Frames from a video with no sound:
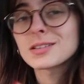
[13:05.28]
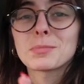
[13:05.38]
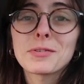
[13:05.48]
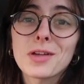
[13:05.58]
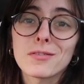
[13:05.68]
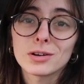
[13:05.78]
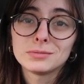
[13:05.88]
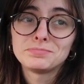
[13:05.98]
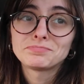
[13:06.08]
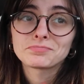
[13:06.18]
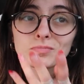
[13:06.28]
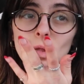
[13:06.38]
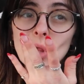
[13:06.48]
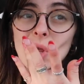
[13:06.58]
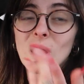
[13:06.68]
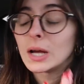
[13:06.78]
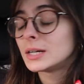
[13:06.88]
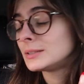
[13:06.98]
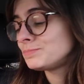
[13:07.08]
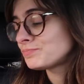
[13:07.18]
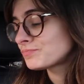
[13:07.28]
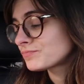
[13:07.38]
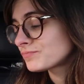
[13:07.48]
it's not my favorite. Um